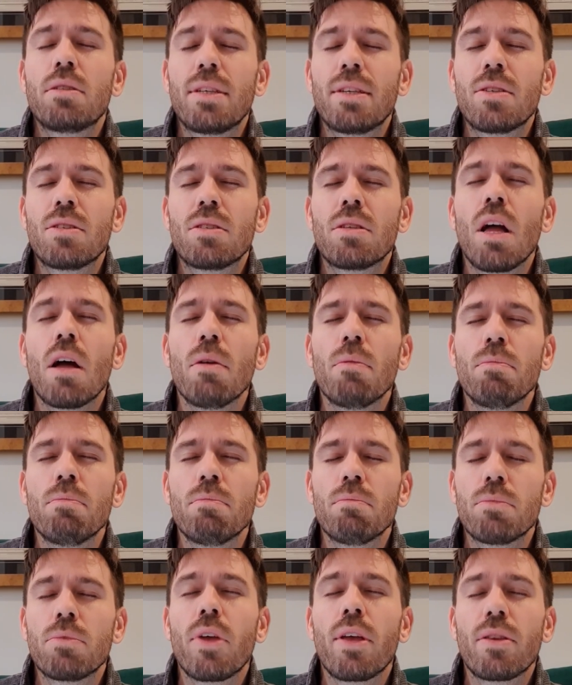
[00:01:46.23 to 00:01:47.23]

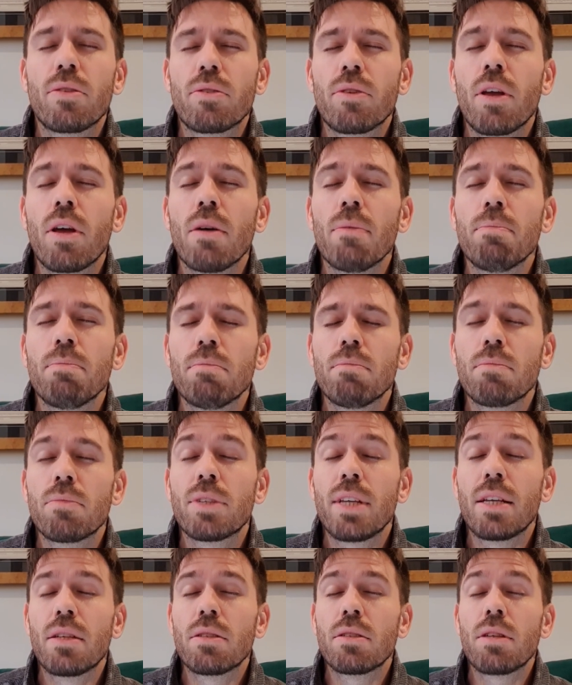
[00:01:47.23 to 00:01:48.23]
System, system,
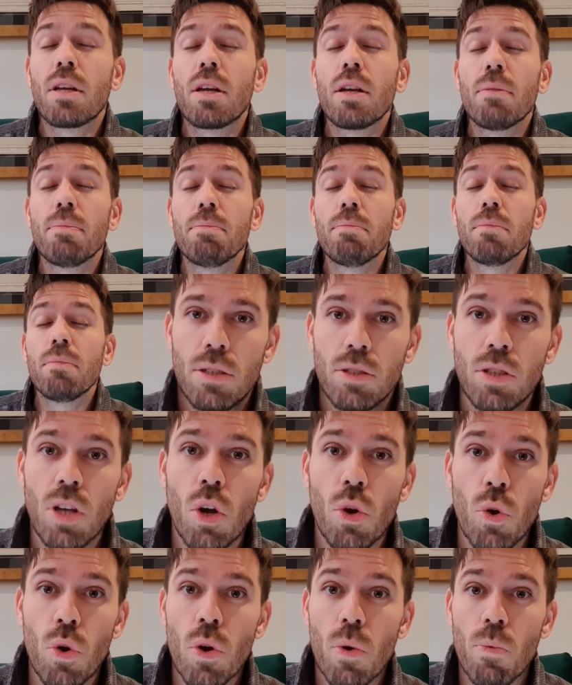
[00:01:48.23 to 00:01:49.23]
system.
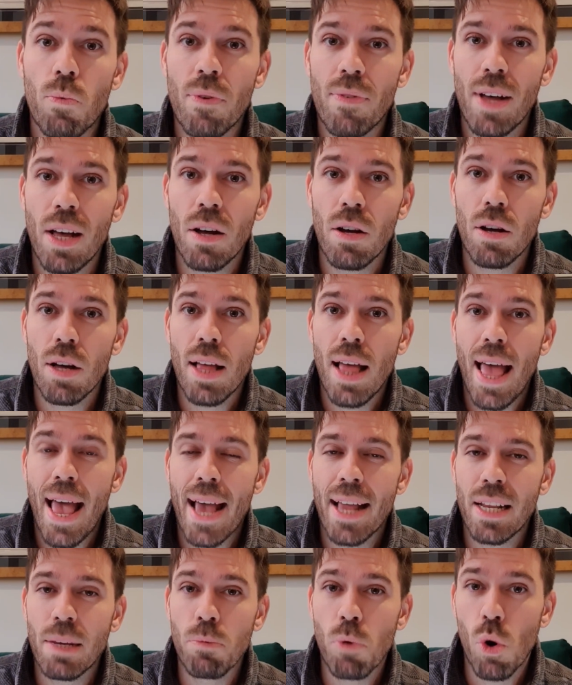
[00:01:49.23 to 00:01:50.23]
So, without
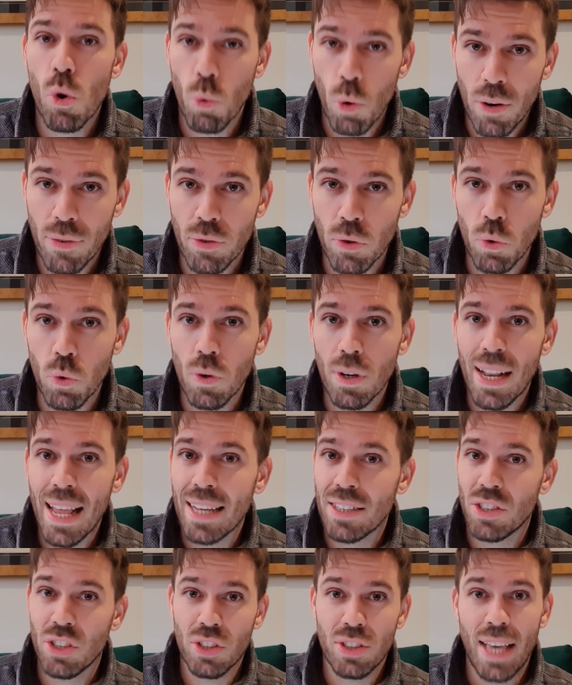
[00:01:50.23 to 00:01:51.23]
any more waffle,
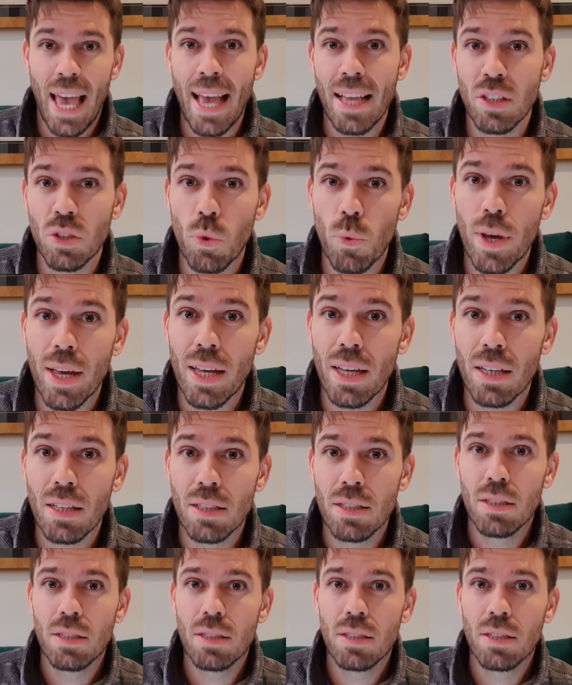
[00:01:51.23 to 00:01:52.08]
let's just get into it.